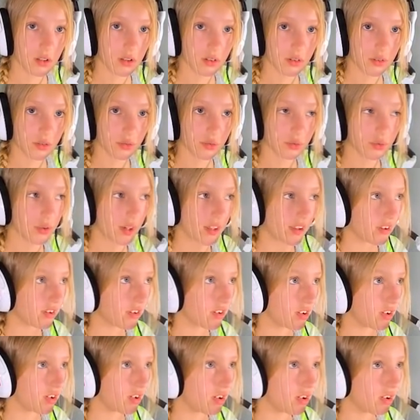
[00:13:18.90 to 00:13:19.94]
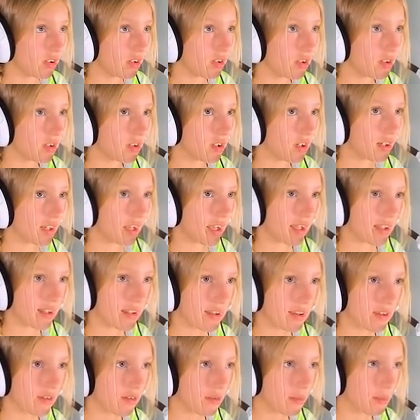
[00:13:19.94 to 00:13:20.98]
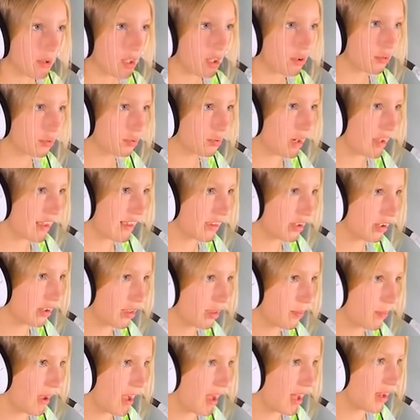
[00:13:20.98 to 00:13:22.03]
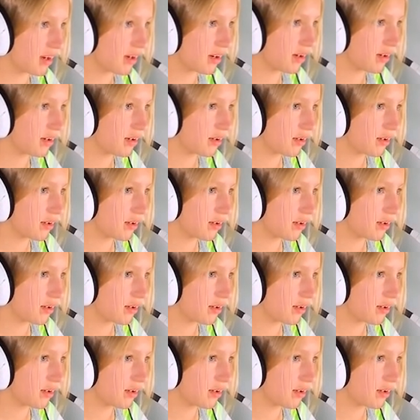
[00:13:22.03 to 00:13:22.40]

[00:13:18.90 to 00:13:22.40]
crystal. Okay, this will be crystal's bed.